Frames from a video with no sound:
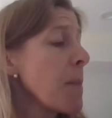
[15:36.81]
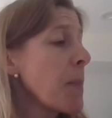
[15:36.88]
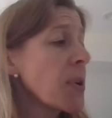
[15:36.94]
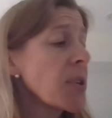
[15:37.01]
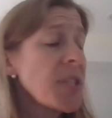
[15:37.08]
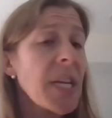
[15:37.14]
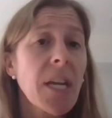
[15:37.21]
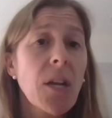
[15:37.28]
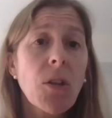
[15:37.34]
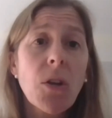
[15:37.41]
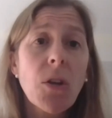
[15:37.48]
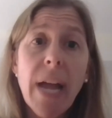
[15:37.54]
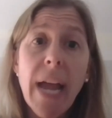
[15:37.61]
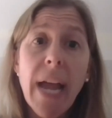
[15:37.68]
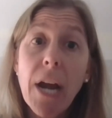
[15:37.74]

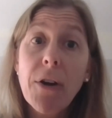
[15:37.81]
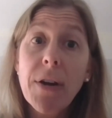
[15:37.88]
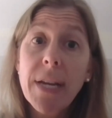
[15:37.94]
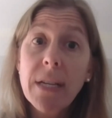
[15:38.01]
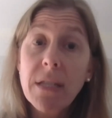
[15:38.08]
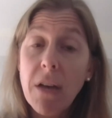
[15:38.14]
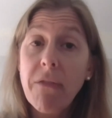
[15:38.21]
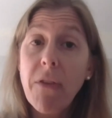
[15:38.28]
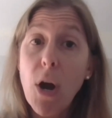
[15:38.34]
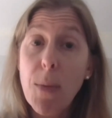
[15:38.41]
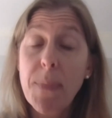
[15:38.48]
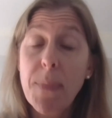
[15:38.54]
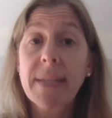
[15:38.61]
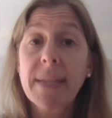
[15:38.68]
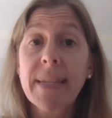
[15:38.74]
particular areas of our
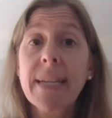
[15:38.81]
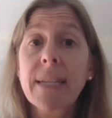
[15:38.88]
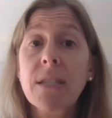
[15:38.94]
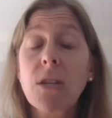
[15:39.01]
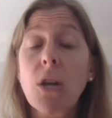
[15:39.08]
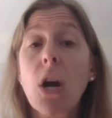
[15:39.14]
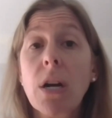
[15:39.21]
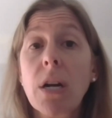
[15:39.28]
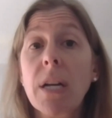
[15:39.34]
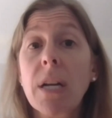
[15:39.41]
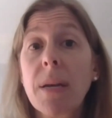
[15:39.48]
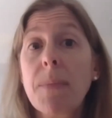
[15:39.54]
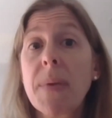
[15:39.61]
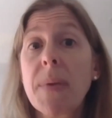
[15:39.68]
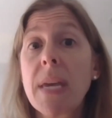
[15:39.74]
business are going
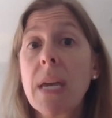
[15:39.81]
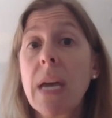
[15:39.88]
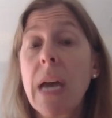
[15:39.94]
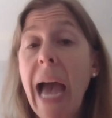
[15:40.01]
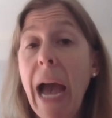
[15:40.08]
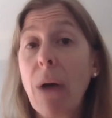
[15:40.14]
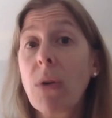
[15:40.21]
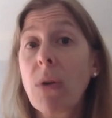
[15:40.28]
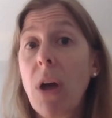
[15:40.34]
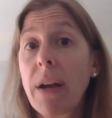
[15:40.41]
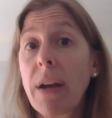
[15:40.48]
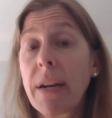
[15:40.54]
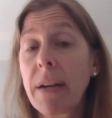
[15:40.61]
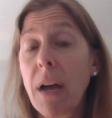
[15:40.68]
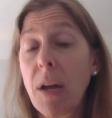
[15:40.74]
to be out
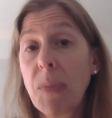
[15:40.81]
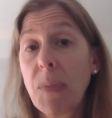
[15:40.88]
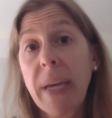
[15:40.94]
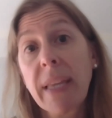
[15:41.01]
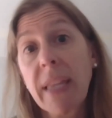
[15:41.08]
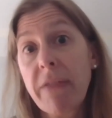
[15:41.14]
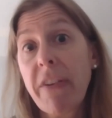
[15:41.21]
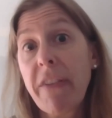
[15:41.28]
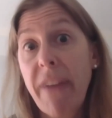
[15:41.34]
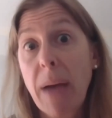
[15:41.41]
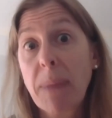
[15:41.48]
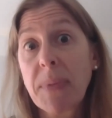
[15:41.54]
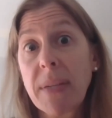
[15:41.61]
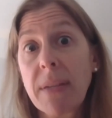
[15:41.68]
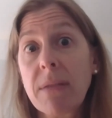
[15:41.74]
on an unpaid leave of
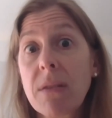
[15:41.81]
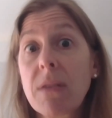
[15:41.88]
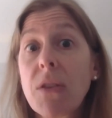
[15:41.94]
absence.